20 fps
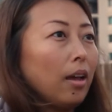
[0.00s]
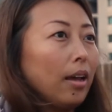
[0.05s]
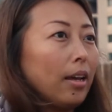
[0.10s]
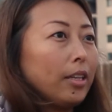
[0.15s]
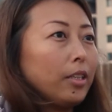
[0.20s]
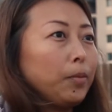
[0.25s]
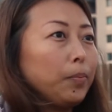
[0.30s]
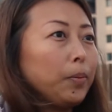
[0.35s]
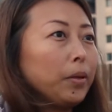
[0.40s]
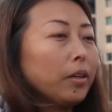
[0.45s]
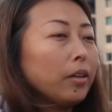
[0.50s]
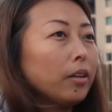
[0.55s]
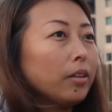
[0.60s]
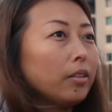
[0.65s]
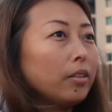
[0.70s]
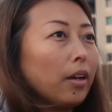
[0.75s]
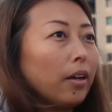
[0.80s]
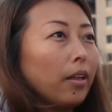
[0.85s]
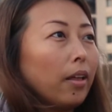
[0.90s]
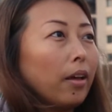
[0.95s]
It's
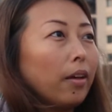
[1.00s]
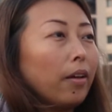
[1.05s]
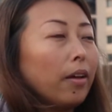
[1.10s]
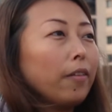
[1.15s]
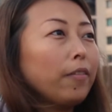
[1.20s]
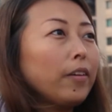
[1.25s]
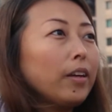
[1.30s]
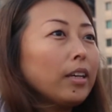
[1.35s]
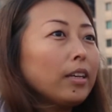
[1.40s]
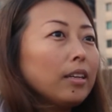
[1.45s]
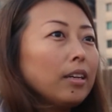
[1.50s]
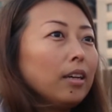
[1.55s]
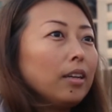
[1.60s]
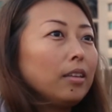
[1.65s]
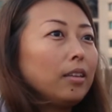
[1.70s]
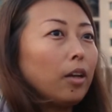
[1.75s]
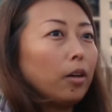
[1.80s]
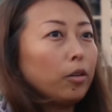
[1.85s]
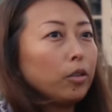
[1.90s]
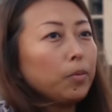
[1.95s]
because I think
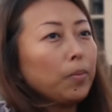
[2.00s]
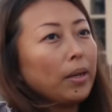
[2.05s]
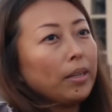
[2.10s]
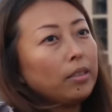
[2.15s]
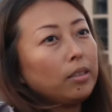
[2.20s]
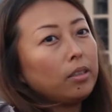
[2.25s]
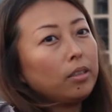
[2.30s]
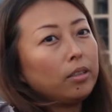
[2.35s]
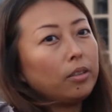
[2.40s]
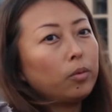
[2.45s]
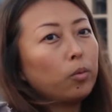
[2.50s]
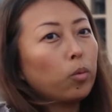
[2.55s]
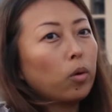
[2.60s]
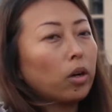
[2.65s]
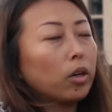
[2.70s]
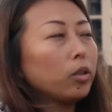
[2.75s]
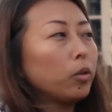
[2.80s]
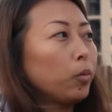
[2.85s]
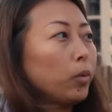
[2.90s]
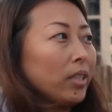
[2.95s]
those messages
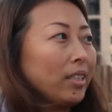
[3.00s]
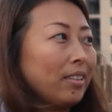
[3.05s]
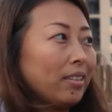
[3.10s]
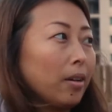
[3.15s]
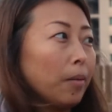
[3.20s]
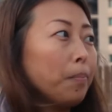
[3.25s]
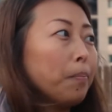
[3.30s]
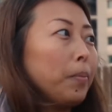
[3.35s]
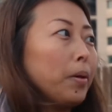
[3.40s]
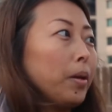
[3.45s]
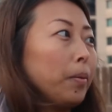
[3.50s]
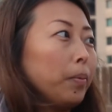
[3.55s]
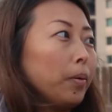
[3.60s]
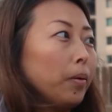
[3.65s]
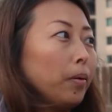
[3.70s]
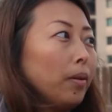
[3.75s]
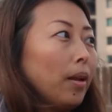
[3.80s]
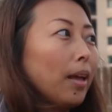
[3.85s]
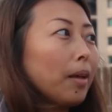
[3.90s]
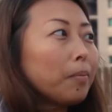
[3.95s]
work with some
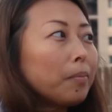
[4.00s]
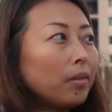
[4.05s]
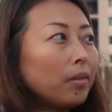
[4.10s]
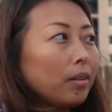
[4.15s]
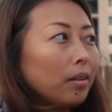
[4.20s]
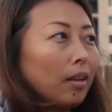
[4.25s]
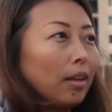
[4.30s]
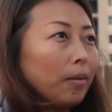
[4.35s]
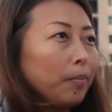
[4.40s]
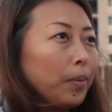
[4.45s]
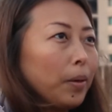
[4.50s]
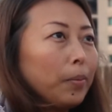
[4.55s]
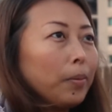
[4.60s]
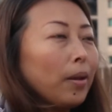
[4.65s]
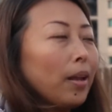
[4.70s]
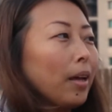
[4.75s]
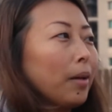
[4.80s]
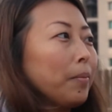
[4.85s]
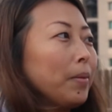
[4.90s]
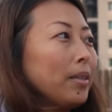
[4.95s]
people, like
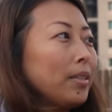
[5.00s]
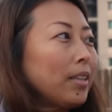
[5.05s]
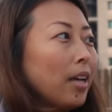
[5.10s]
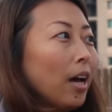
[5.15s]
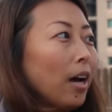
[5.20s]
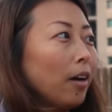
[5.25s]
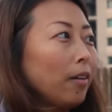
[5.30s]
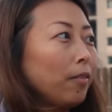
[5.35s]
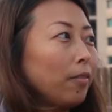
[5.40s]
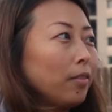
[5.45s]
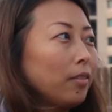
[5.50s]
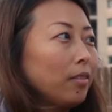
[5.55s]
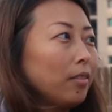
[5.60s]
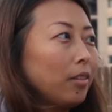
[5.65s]
people like myself.